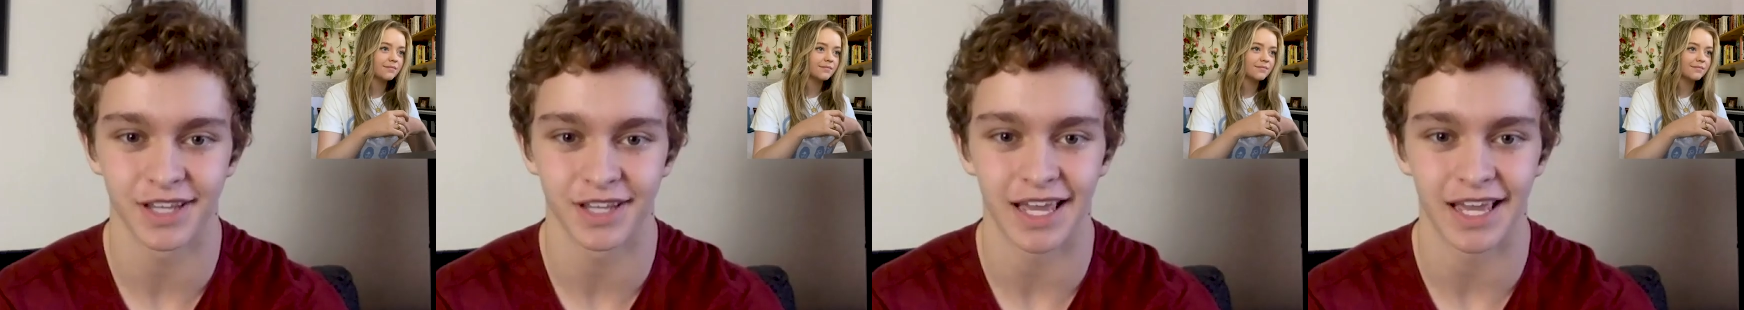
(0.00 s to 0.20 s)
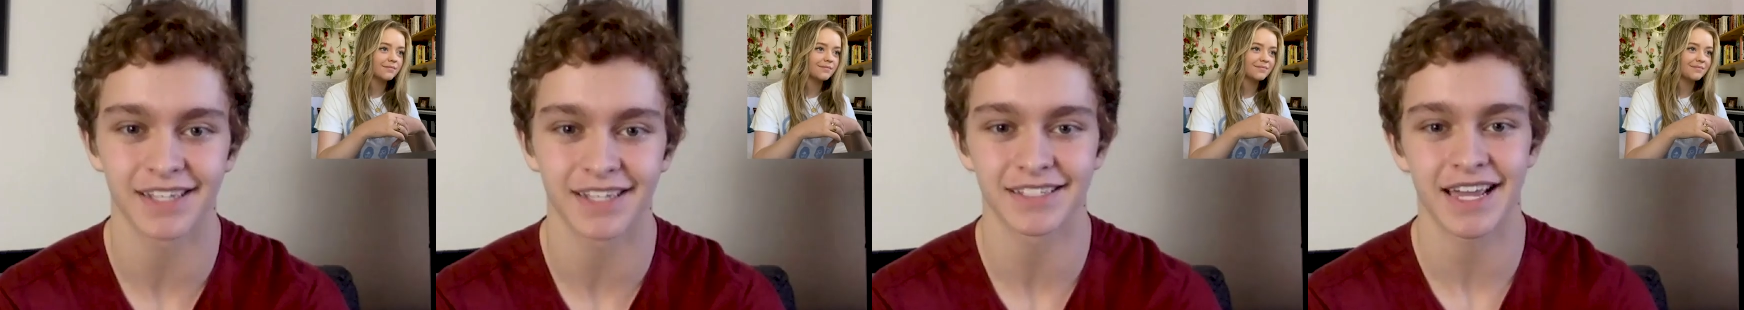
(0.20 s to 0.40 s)

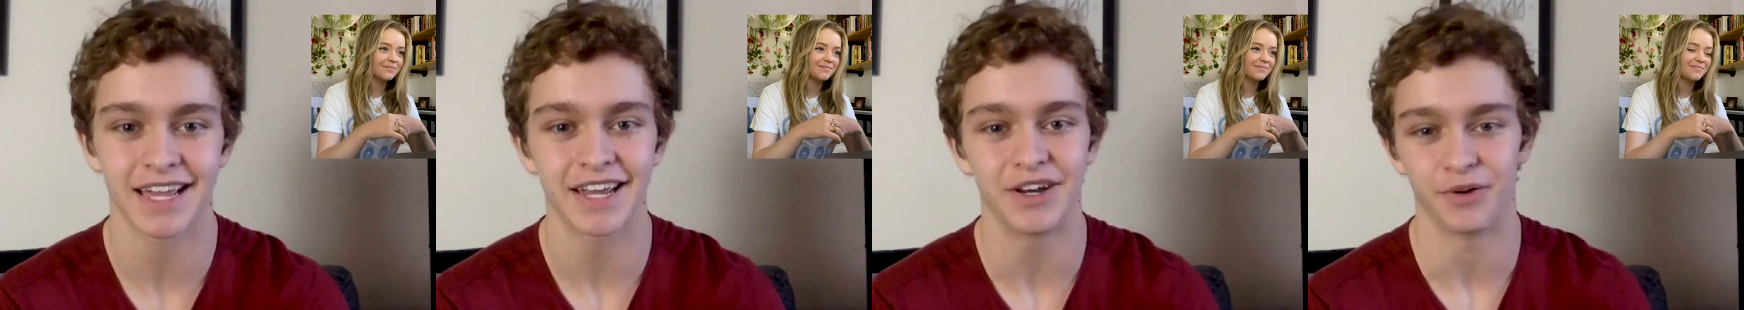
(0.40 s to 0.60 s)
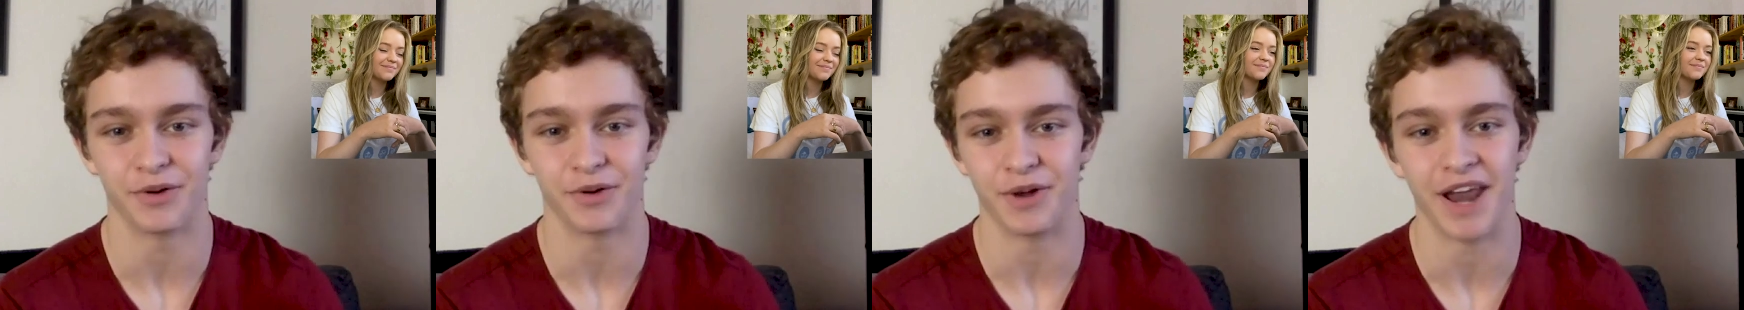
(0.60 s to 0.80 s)
Speaker 1: Like, cause
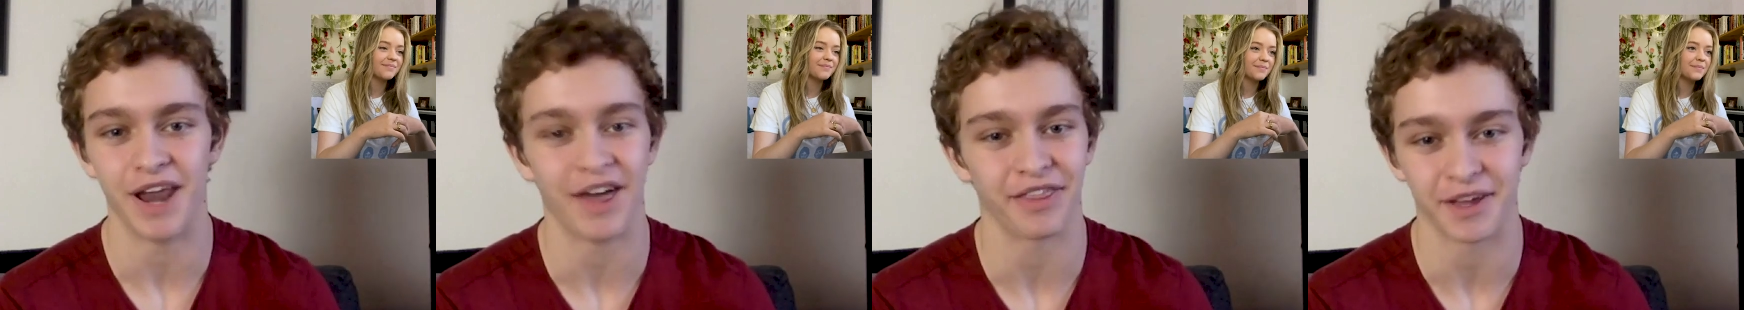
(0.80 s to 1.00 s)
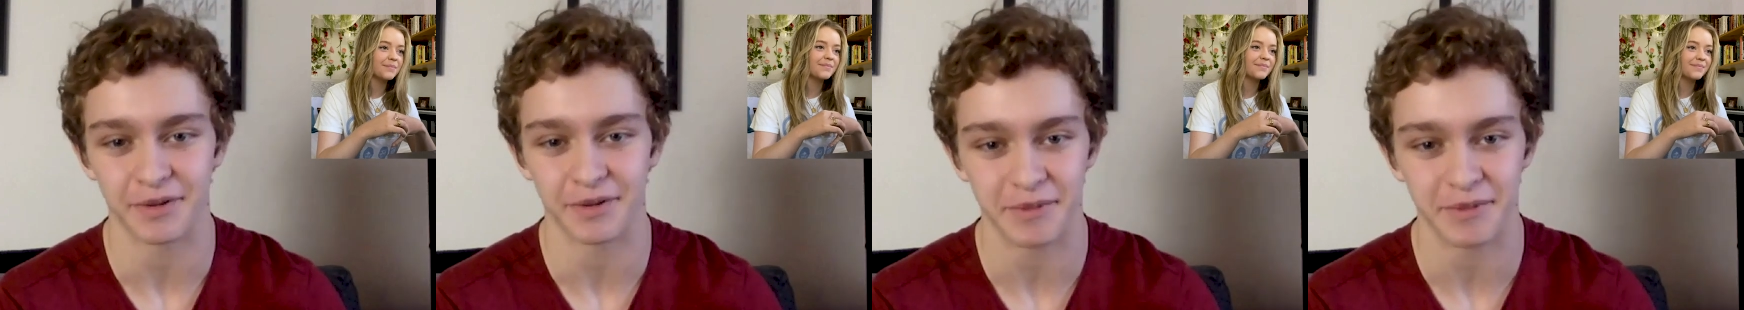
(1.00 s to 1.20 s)
I know
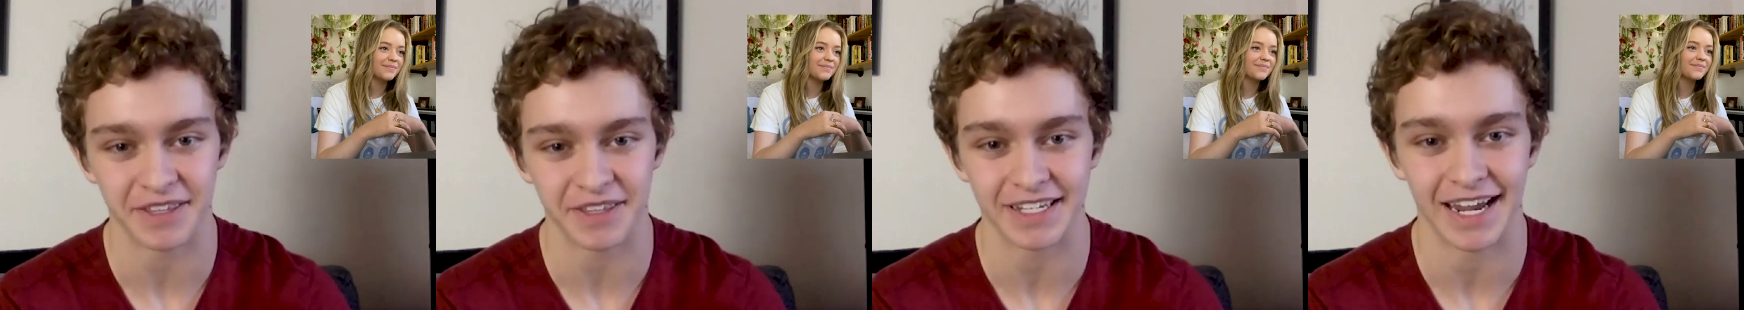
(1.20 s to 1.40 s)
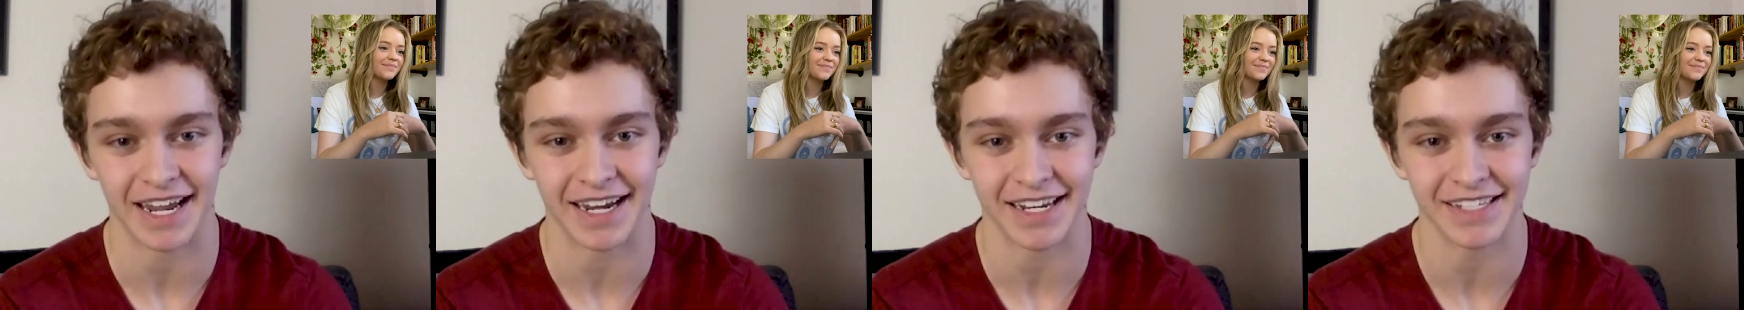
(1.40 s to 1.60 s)
nothing about
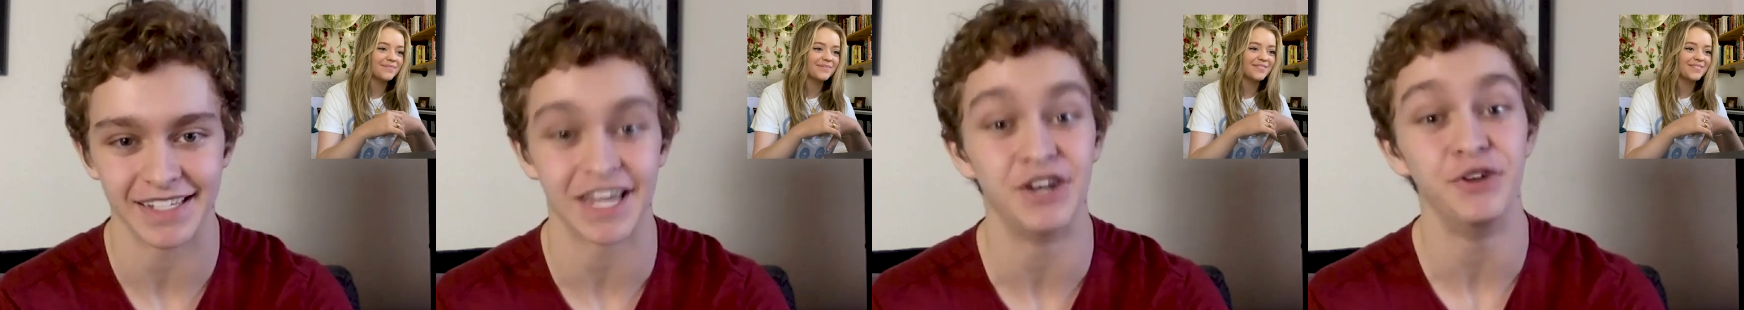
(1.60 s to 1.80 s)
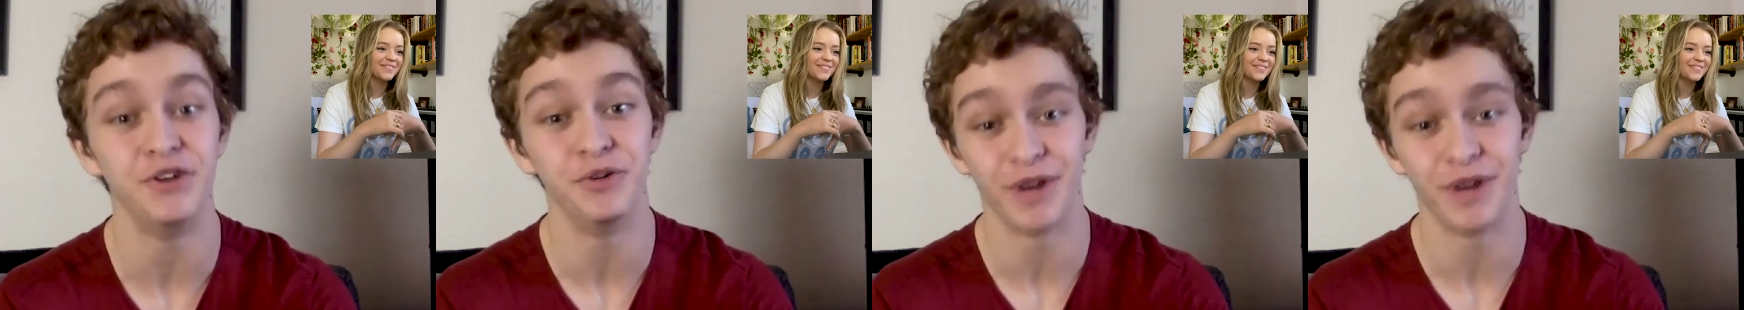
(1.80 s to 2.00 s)
the
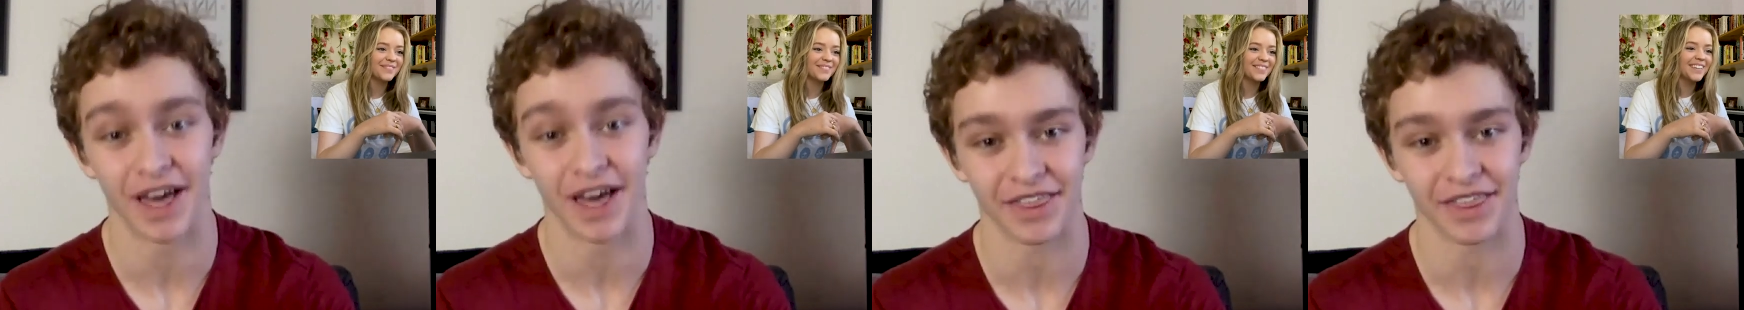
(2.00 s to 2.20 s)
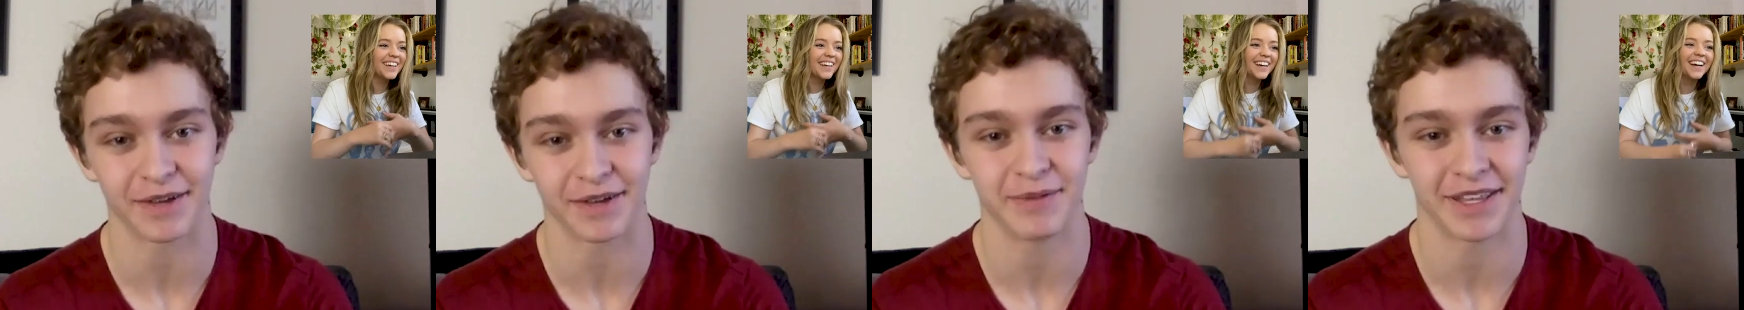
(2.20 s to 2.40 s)
90s. I knew
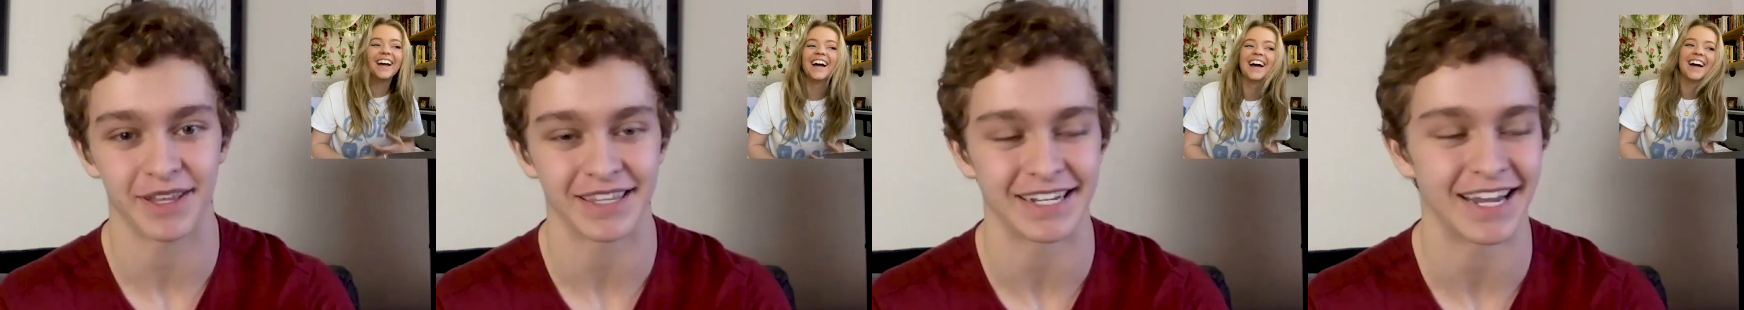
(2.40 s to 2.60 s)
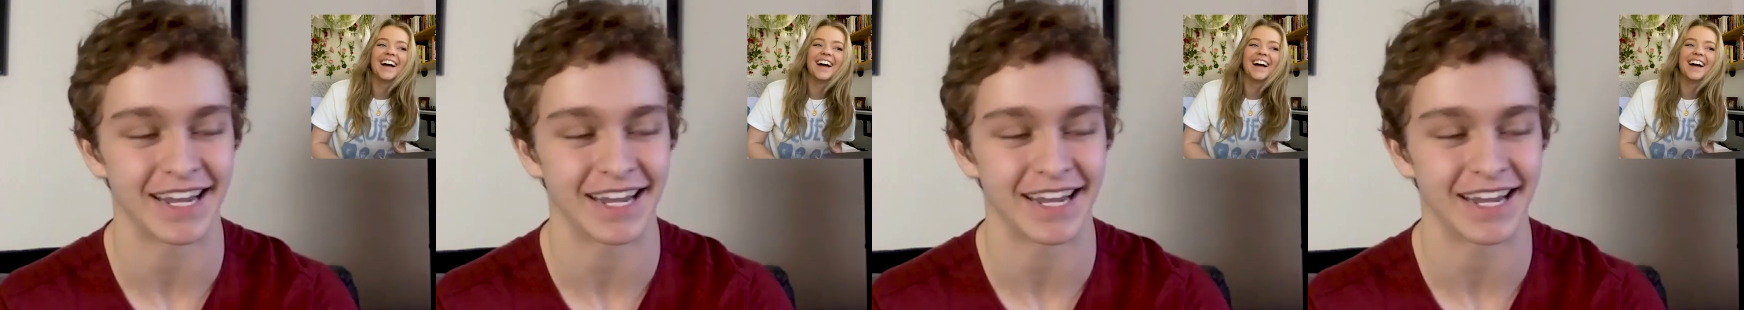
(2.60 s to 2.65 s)
nothing about the